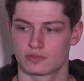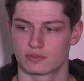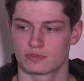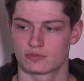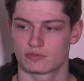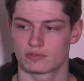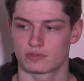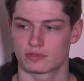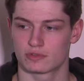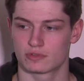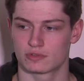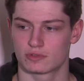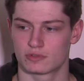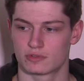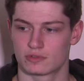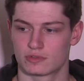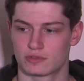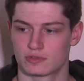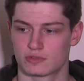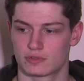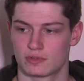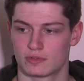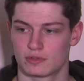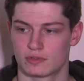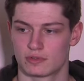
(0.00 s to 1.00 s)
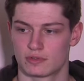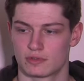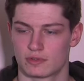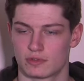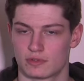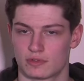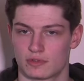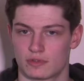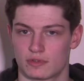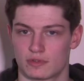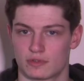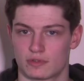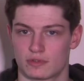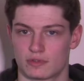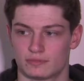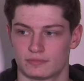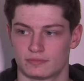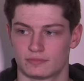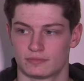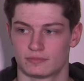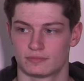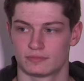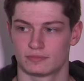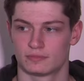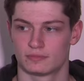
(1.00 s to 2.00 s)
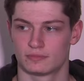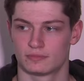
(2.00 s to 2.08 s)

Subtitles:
This person isn't speaking.